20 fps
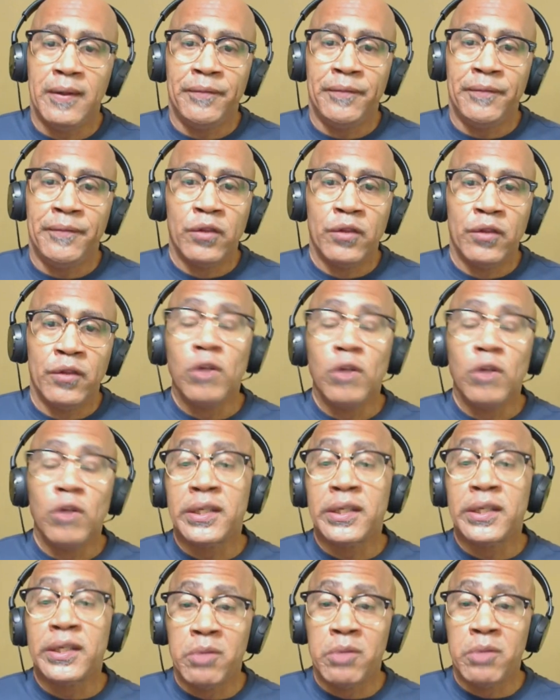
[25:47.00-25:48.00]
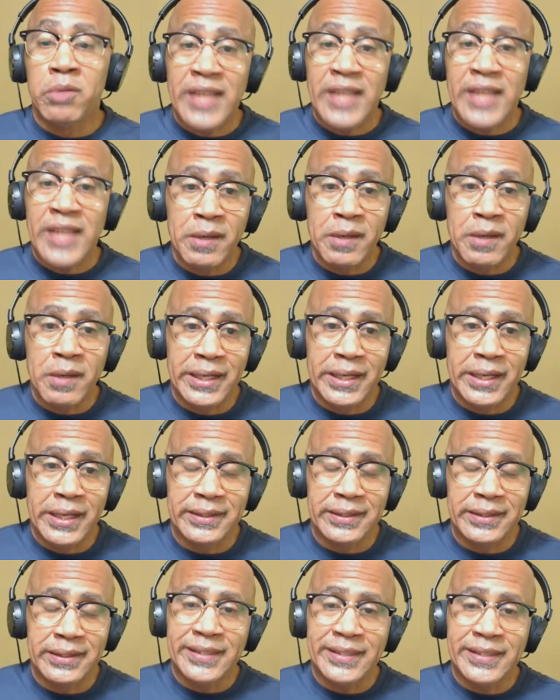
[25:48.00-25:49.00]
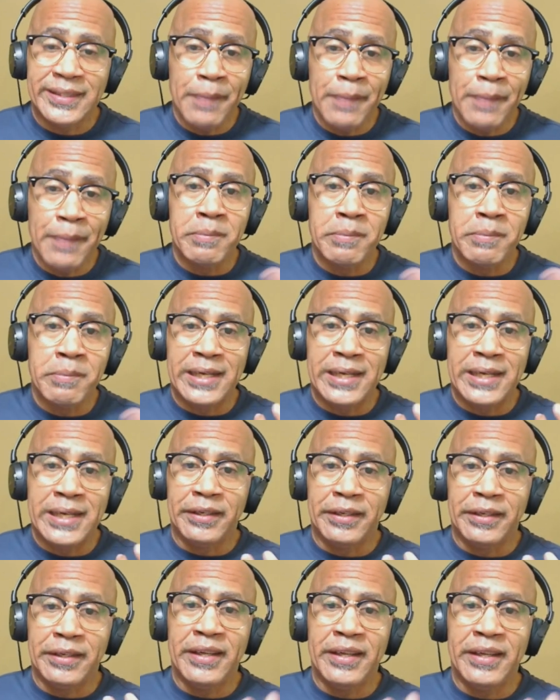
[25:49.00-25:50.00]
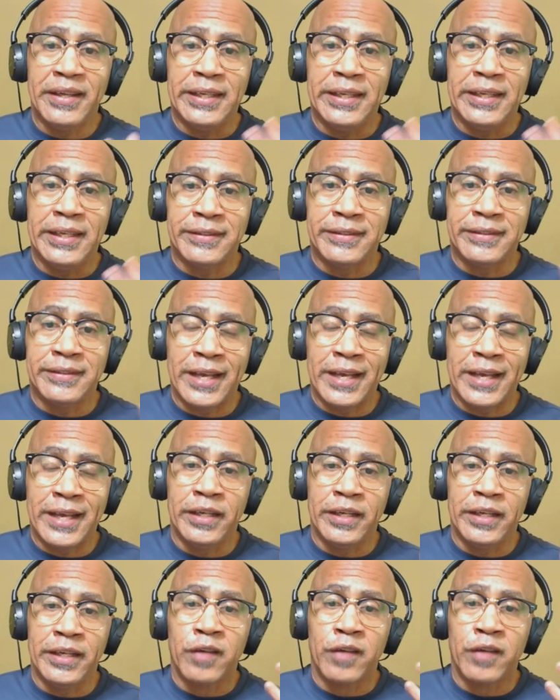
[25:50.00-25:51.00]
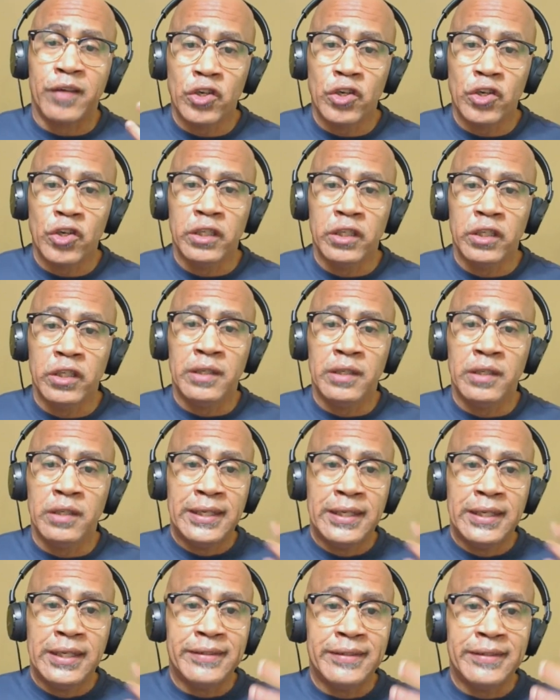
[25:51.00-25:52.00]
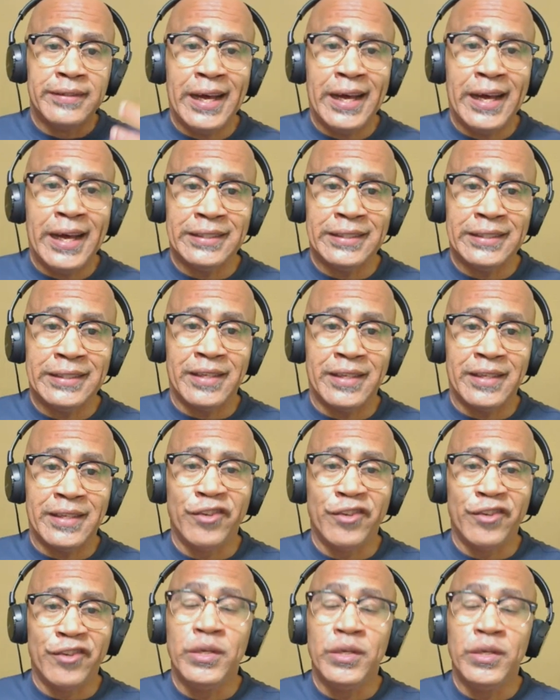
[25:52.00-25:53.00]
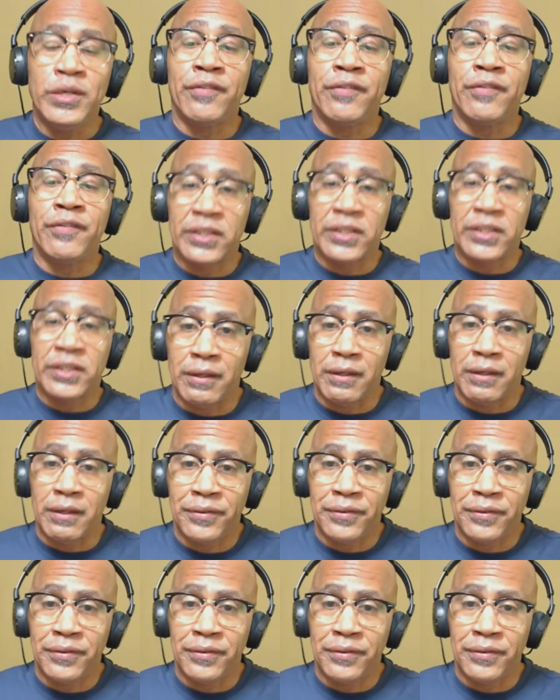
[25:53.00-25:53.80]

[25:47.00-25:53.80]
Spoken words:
The whole book is about time demands, and a time demand is like an internal task that you give yourself.